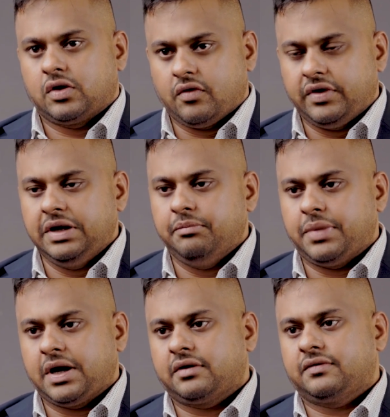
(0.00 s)
COVID
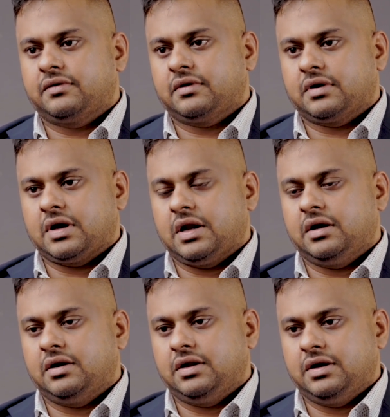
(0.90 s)
impacts
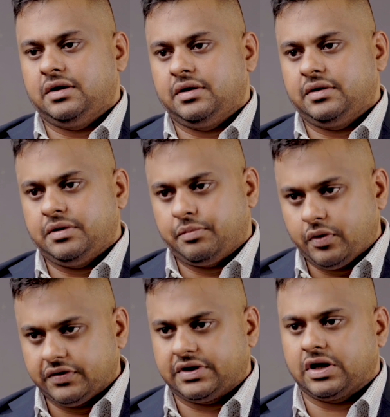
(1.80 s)
and the
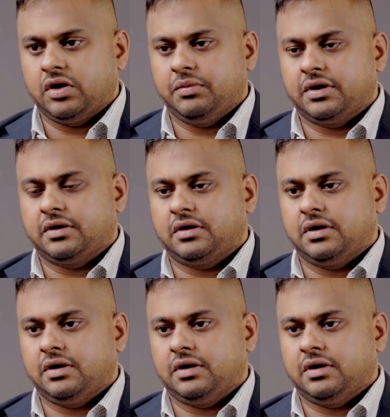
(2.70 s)
post-economic